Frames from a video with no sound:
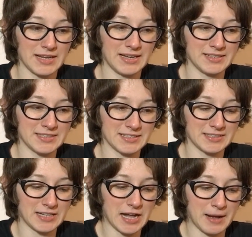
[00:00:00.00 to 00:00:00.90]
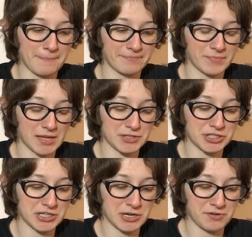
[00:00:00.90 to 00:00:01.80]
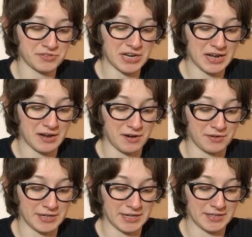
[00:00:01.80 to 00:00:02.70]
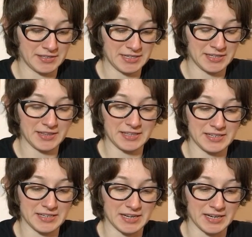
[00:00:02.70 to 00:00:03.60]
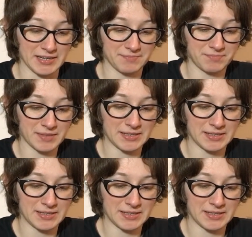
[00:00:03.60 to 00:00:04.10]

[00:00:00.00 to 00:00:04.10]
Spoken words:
Until, shit goes down, and in the,